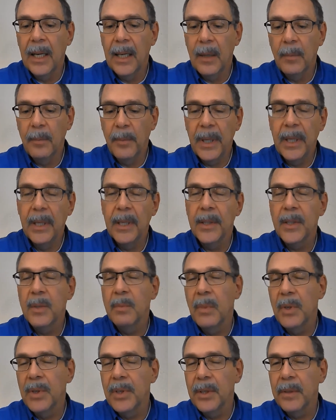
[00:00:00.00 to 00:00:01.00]
Because
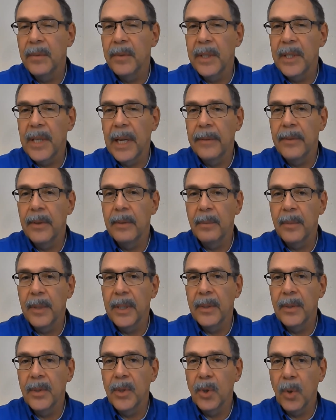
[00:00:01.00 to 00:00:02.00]
most of us haven't
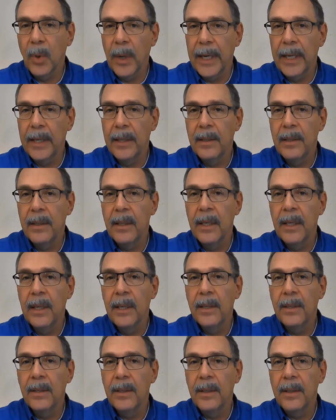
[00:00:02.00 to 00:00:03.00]
been trained
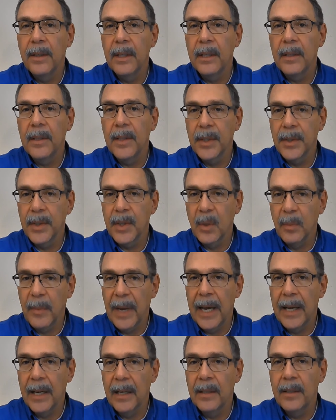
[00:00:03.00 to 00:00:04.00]
to think
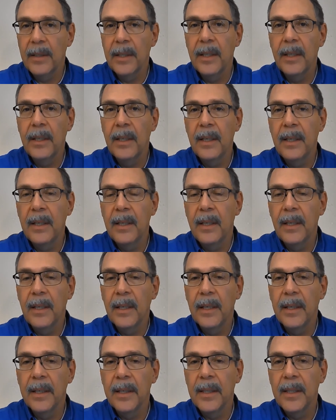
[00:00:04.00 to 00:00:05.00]
systematically,
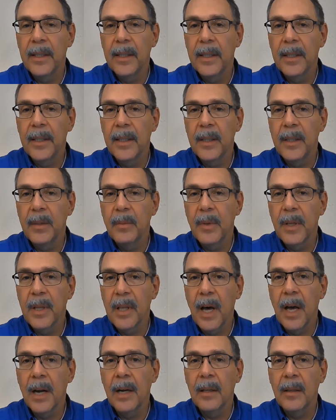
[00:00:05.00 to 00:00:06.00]

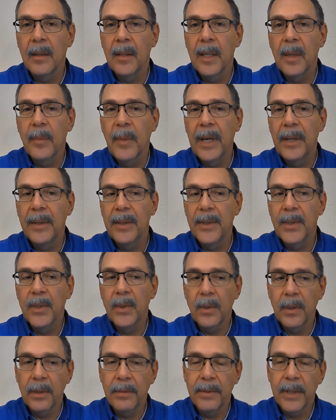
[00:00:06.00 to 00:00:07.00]
methodically about this
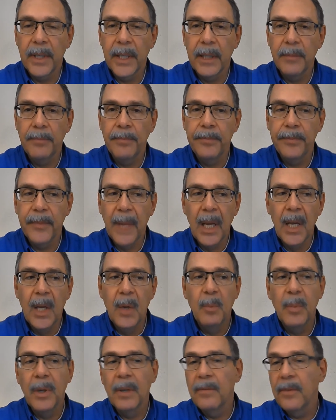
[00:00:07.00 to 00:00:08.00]
sort of thing.
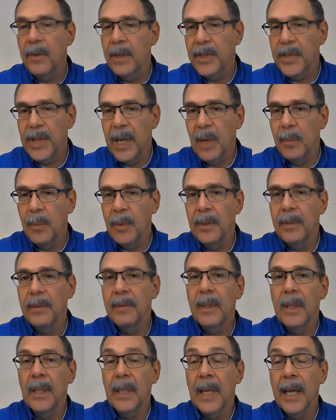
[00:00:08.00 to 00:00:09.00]
But for example,
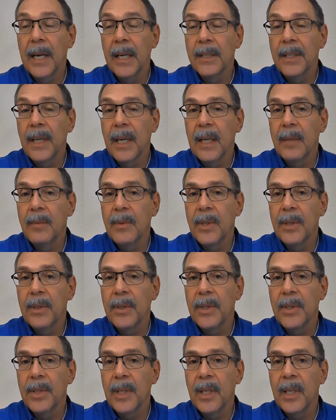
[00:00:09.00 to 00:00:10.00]
a lot of times you'll
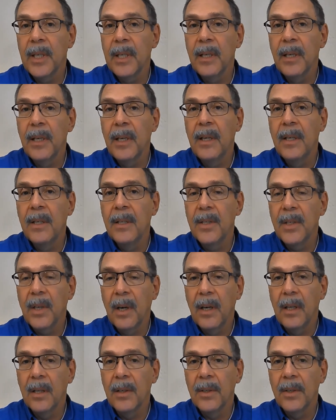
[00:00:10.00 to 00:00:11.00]
see
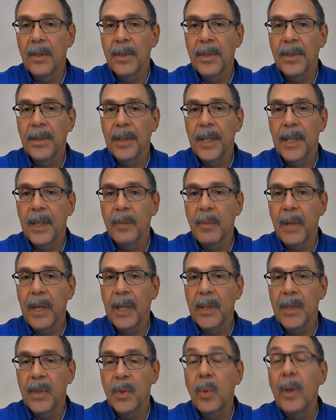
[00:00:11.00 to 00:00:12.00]
scholars that make
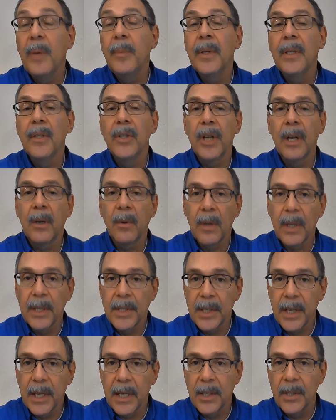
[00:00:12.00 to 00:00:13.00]
sweeping
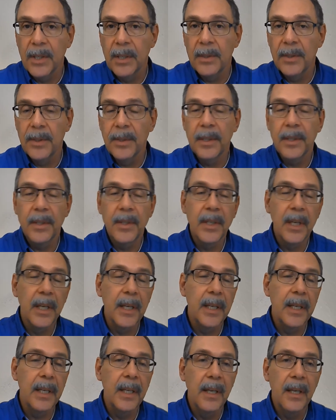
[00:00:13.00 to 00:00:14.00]
generalizations that
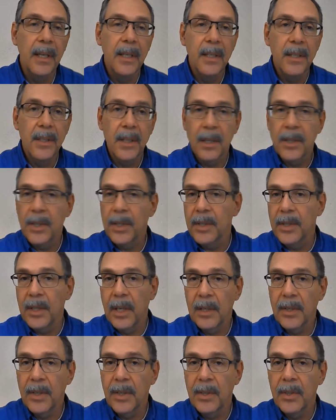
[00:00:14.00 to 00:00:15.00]
say such and
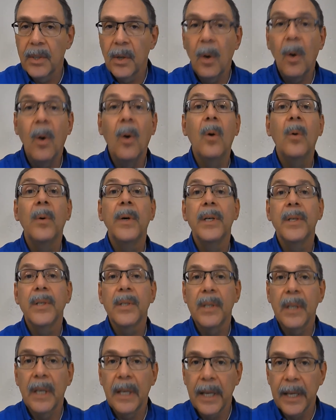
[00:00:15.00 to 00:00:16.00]
such is always
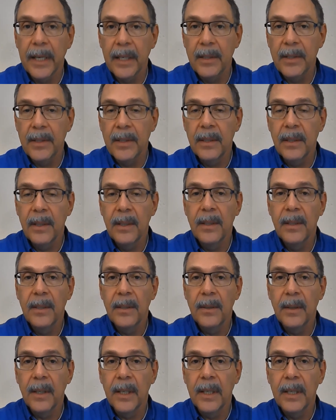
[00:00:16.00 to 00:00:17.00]
the case,
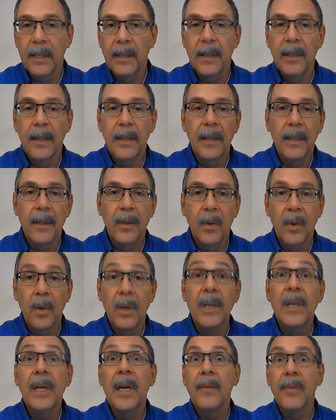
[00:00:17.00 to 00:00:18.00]
right? Or
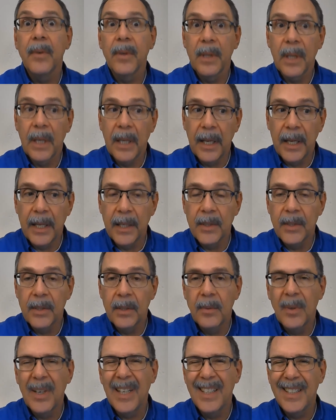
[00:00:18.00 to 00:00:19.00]
never the case.
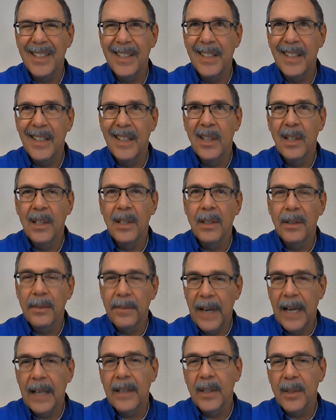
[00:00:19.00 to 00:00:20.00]
Well, the
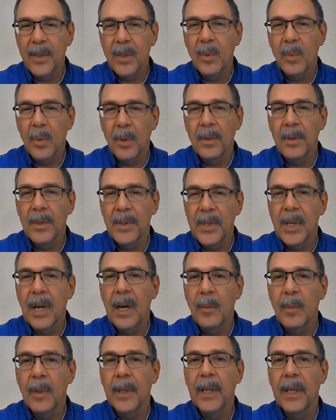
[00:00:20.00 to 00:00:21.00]
fact is the world is
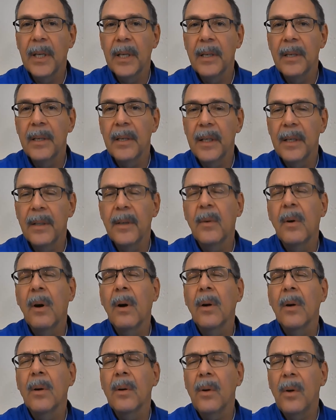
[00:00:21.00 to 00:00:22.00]
complicated and there
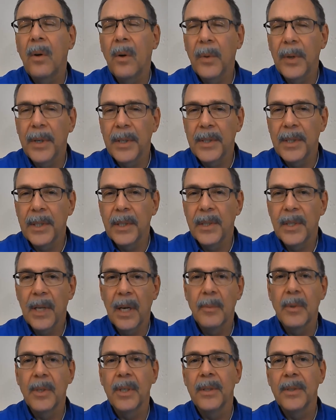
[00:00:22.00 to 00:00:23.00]
are always
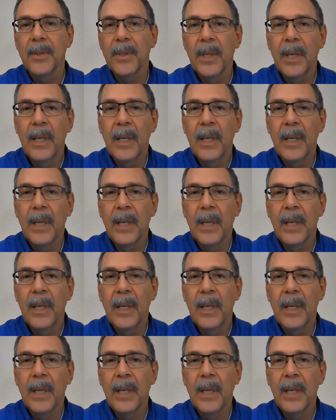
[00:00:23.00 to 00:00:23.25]
exceptions.